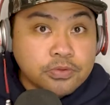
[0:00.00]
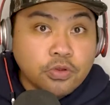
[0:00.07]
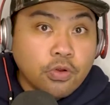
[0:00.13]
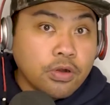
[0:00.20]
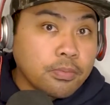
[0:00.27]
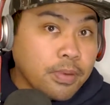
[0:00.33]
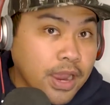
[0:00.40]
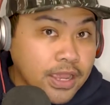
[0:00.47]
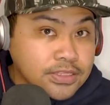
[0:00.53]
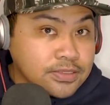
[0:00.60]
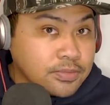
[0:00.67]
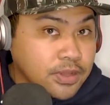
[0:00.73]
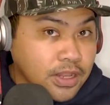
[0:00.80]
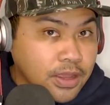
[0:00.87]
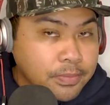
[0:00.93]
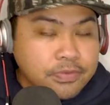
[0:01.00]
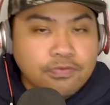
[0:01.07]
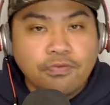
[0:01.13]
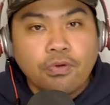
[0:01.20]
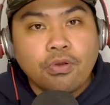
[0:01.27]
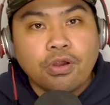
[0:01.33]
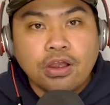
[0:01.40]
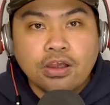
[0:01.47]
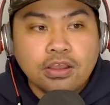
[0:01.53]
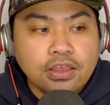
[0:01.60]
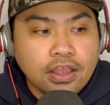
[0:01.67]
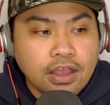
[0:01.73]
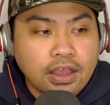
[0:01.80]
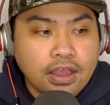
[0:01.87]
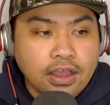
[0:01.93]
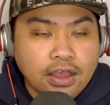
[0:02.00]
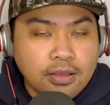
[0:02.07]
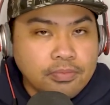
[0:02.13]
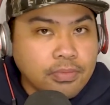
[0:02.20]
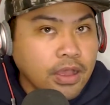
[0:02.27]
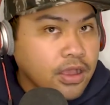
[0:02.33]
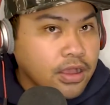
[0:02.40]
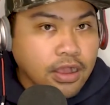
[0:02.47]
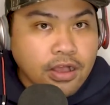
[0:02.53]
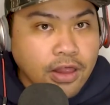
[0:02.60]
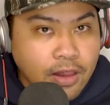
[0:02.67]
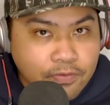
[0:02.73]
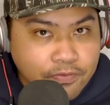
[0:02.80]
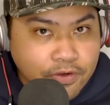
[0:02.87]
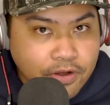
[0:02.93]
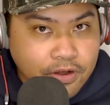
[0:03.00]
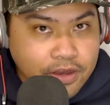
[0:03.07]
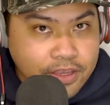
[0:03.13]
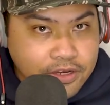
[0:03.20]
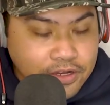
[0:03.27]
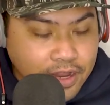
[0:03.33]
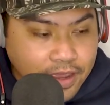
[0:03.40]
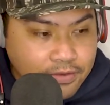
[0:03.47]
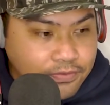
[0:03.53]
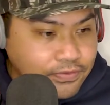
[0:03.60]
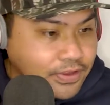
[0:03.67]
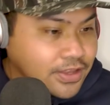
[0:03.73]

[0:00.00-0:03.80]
or buy some clubs for a golfer in your life.